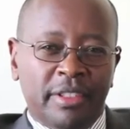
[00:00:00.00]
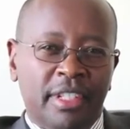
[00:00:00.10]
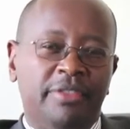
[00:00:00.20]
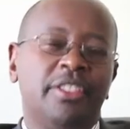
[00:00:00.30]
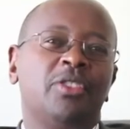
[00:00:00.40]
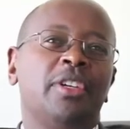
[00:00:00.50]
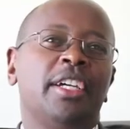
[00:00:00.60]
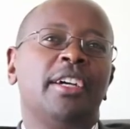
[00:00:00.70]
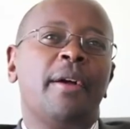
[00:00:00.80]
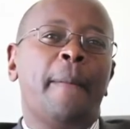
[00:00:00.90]
the fiscal
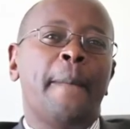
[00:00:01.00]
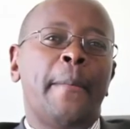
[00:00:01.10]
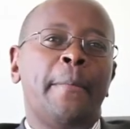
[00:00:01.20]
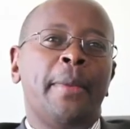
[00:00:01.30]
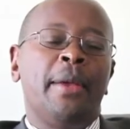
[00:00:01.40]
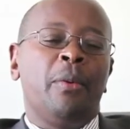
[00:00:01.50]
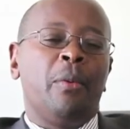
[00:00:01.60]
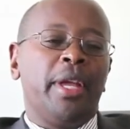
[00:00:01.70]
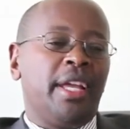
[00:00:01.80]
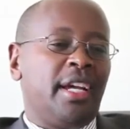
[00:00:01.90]
year,
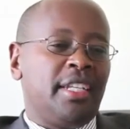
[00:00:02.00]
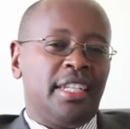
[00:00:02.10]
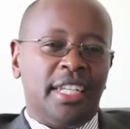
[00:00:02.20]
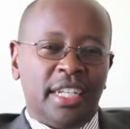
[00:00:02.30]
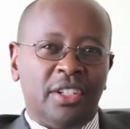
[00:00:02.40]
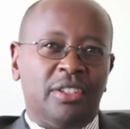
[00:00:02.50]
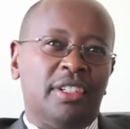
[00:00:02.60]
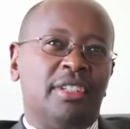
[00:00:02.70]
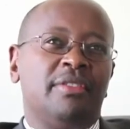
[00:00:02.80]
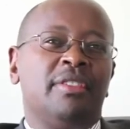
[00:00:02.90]
we, at the national
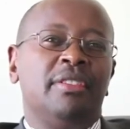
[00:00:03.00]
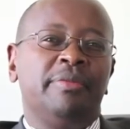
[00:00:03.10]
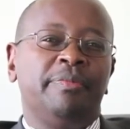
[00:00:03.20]
level,